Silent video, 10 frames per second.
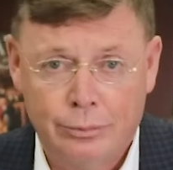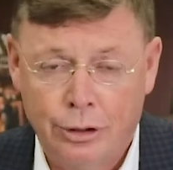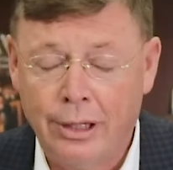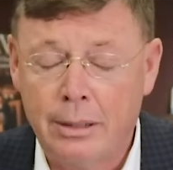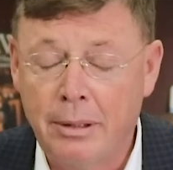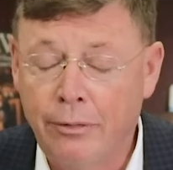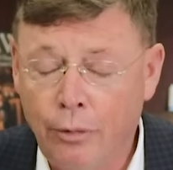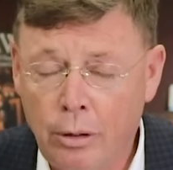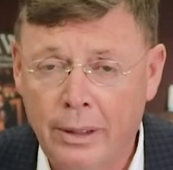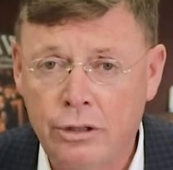turned out to be a
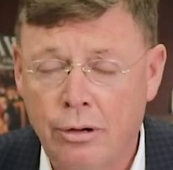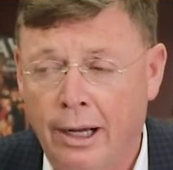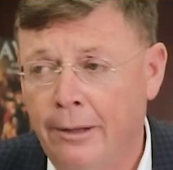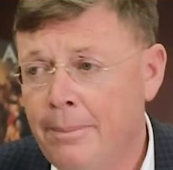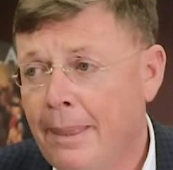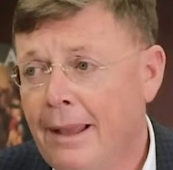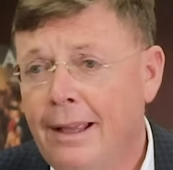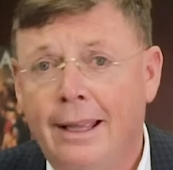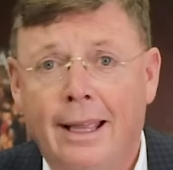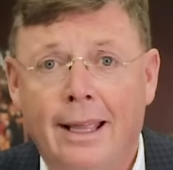4-week trial,
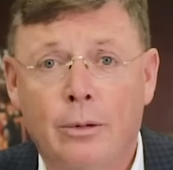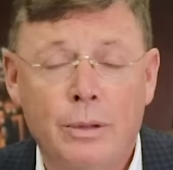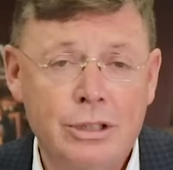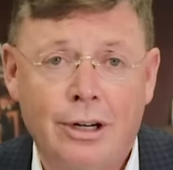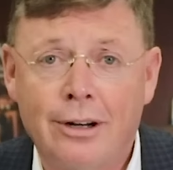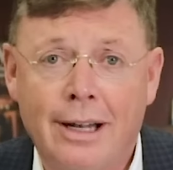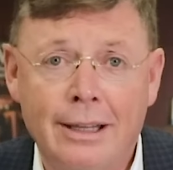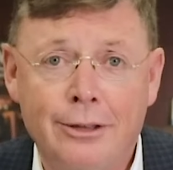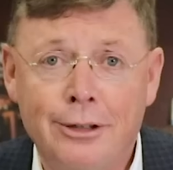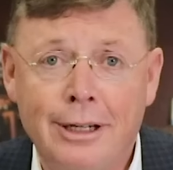and we started at
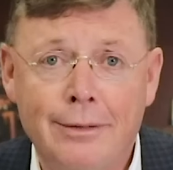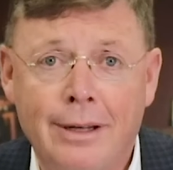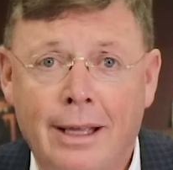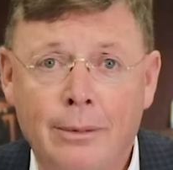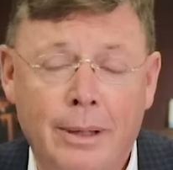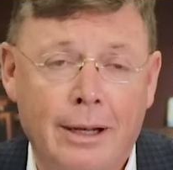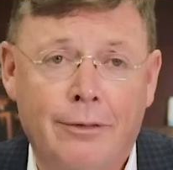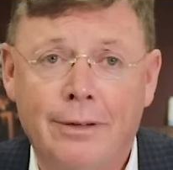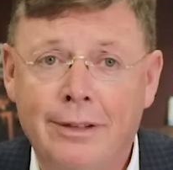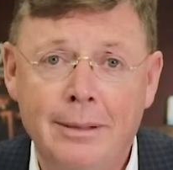8:30 every day. We had a
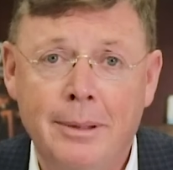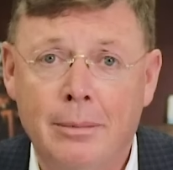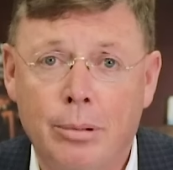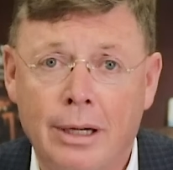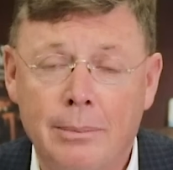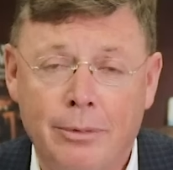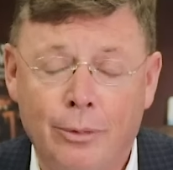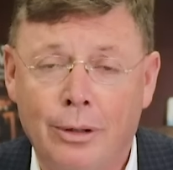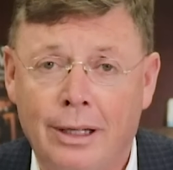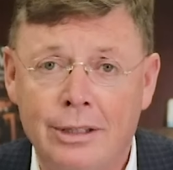15-minute break
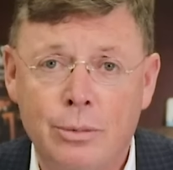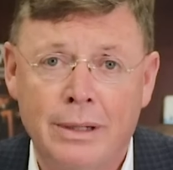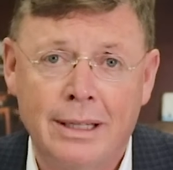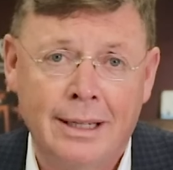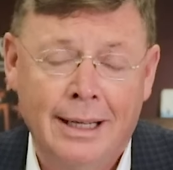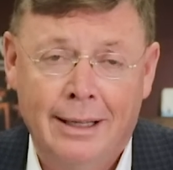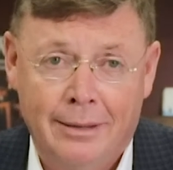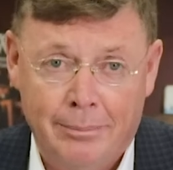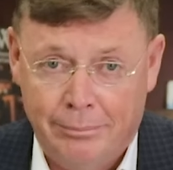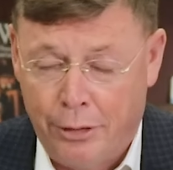before lunch. We did
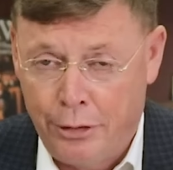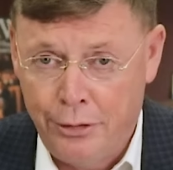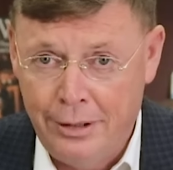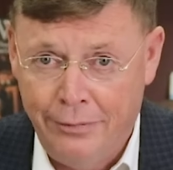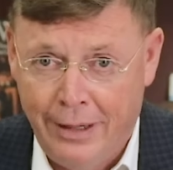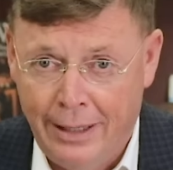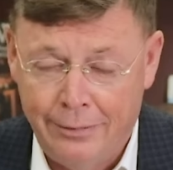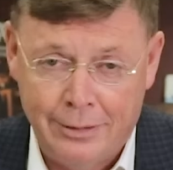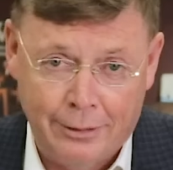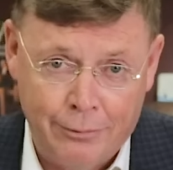30
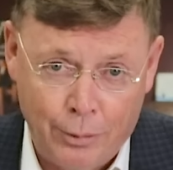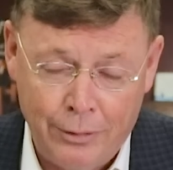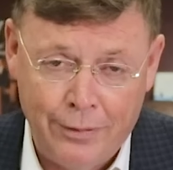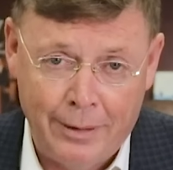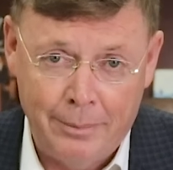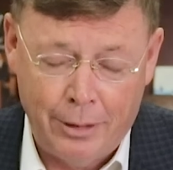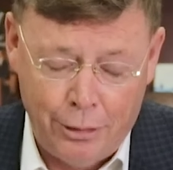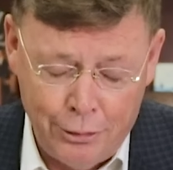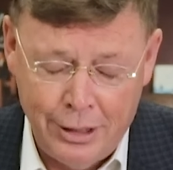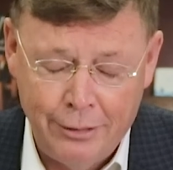to
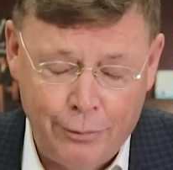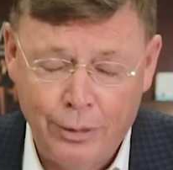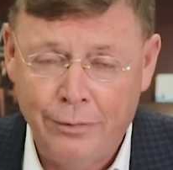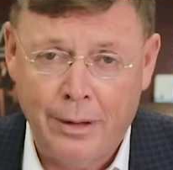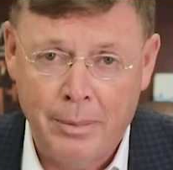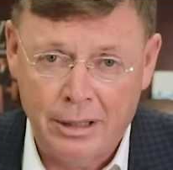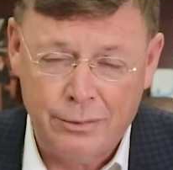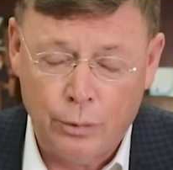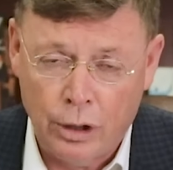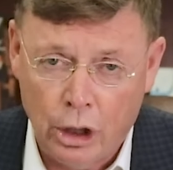45 minutes
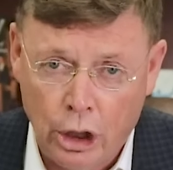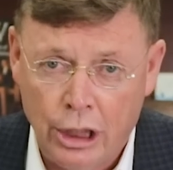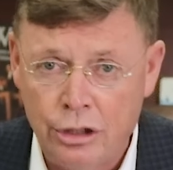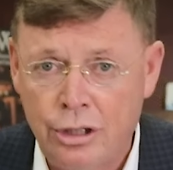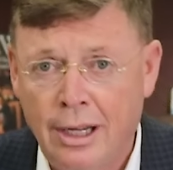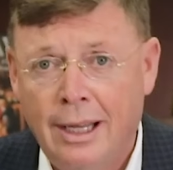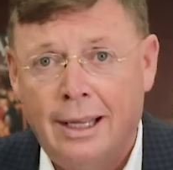for lunch,